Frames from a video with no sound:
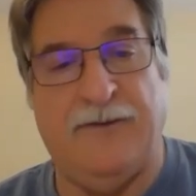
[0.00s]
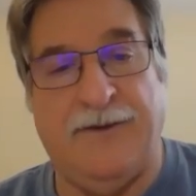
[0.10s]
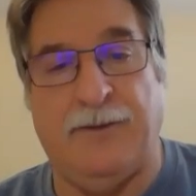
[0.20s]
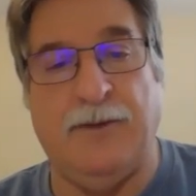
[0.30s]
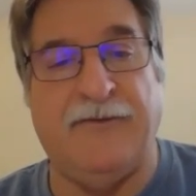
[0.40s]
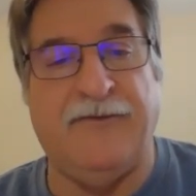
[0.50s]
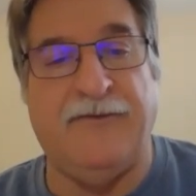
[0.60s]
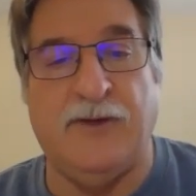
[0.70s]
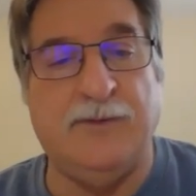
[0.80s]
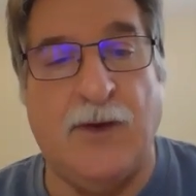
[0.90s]
through a
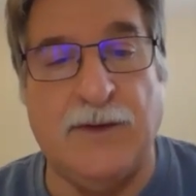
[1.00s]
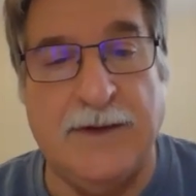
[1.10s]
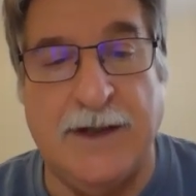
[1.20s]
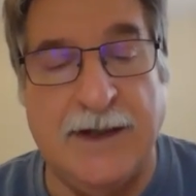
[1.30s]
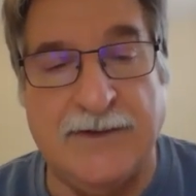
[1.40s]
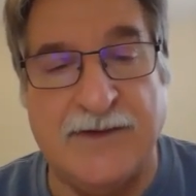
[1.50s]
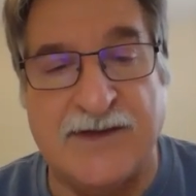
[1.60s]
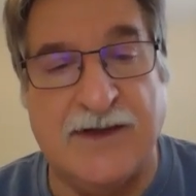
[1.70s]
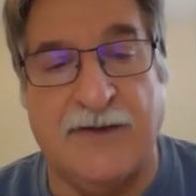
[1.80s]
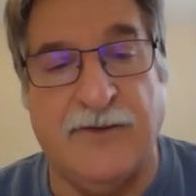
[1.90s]
full-blown
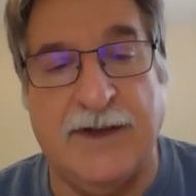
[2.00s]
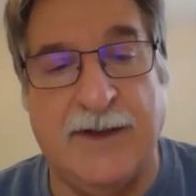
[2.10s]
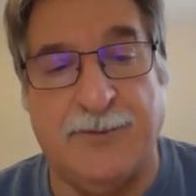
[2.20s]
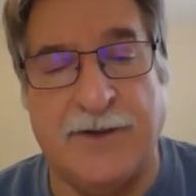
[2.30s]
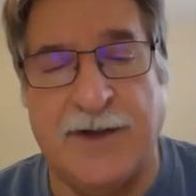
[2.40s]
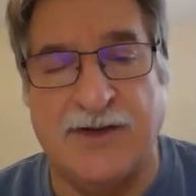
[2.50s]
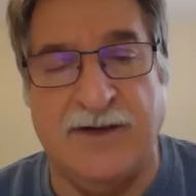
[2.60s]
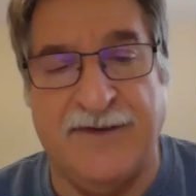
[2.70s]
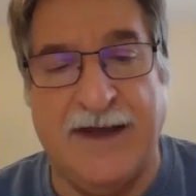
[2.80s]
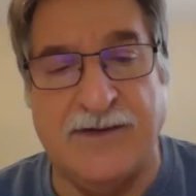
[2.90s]
discovery and
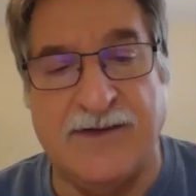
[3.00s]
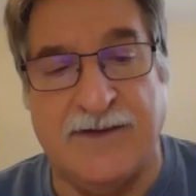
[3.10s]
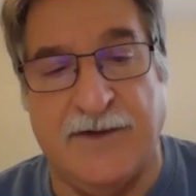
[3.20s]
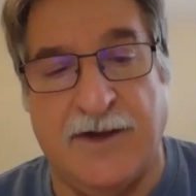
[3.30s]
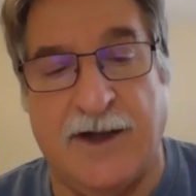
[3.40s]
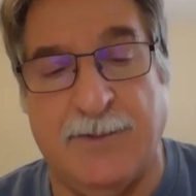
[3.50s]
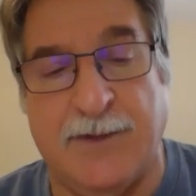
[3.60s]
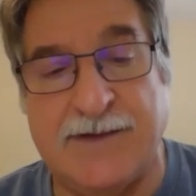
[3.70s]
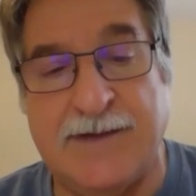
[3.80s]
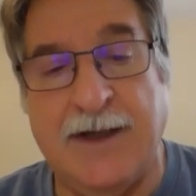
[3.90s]
production of thousands of
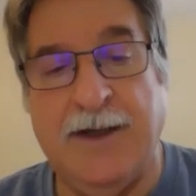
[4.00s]
documents.